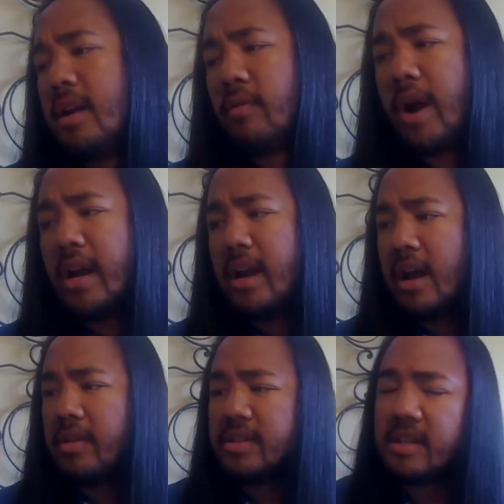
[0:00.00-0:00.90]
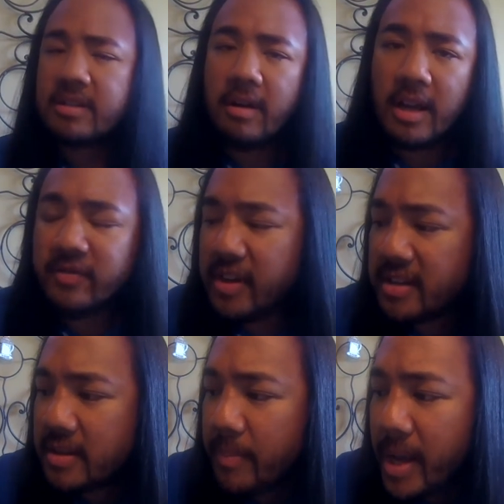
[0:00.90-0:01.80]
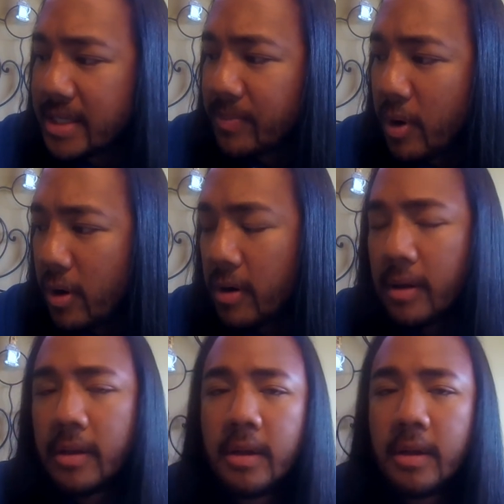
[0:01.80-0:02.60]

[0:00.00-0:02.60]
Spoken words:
Right now, the Z-Star XV is the best ball